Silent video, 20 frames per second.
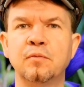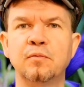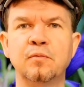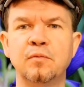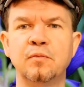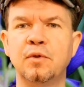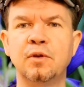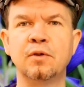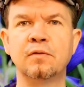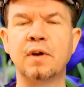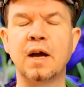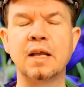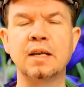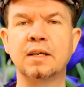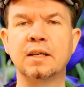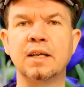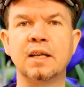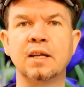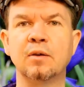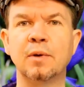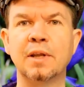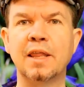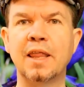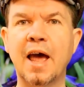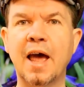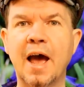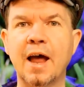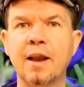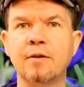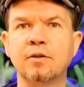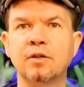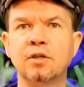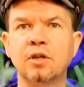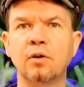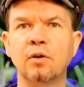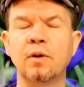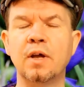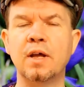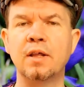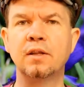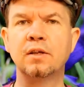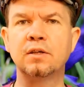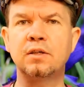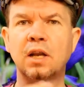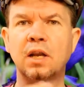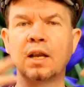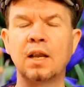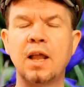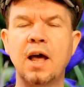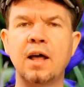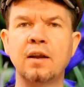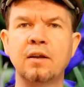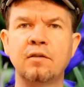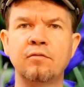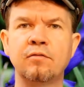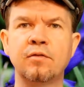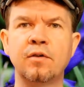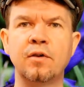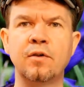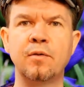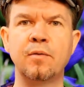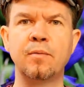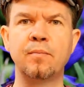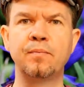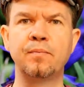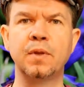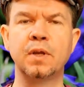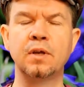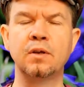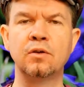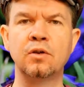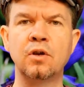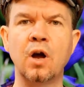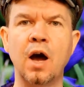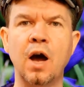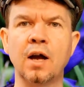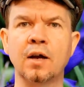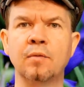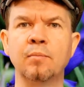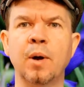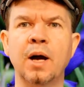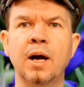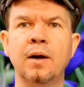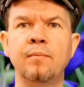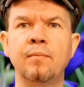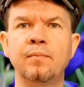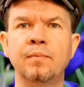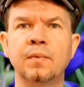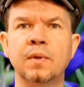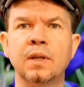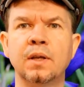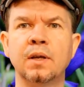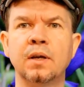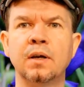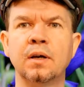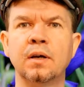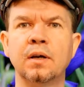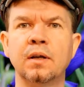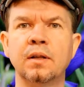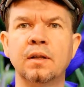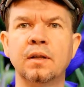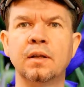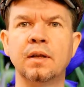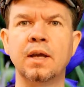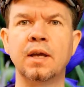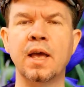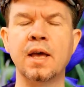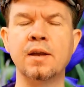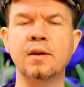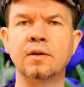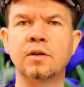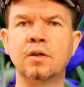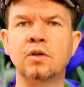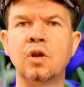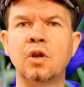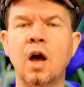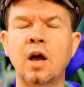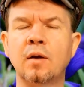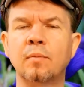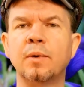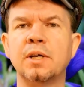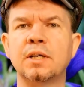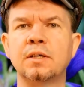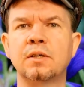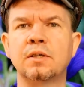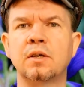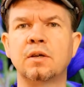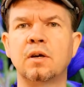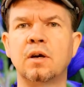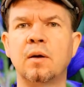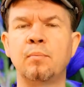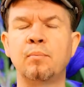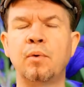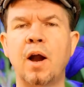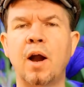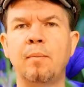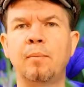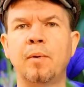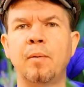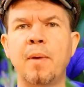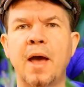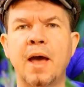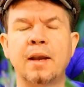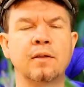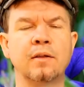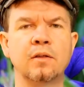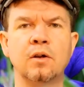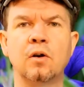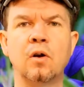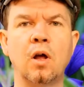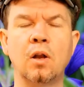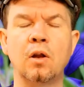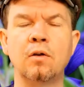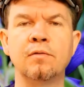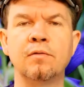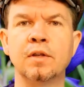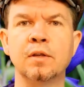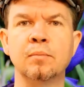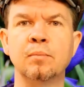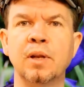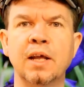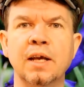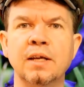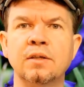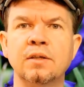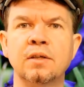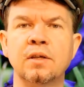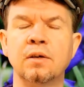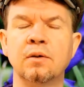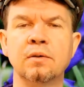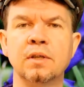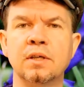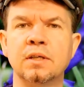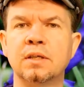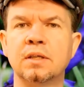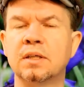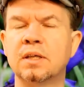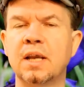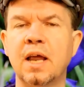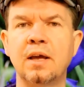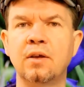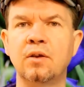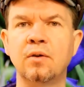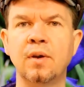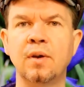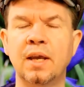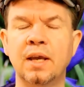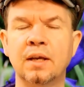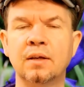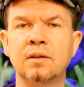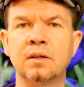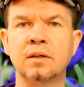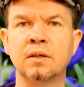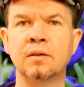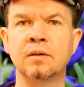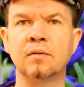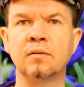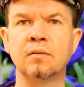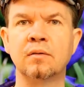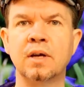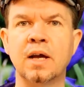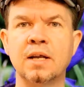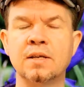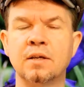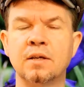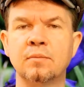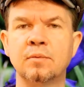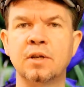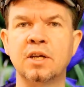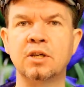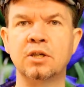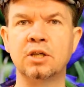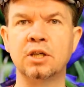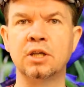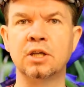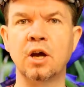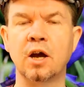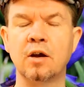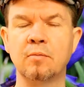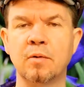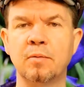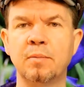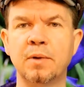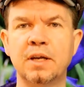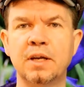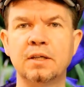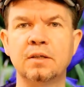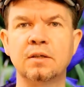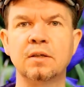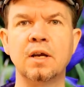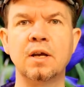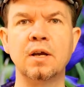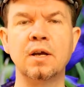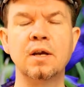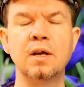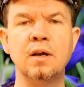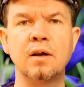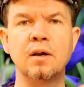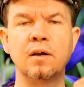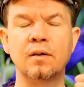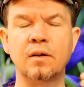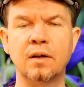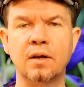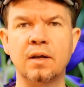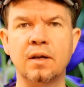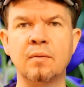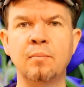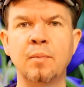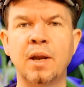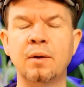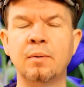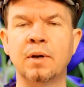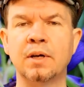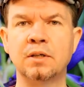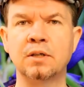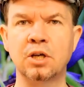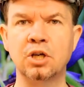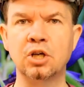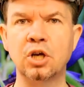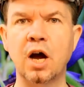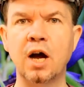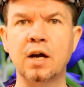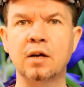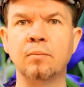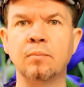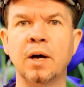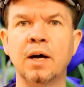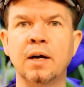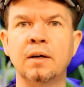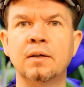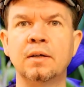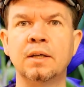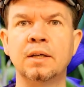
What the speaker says: You've got to deal with that. So there's a lot of dogma, and dogmas are problematic. They're all over the place. So this is not unique to concept synergy dogma, but it is in many ways a dogma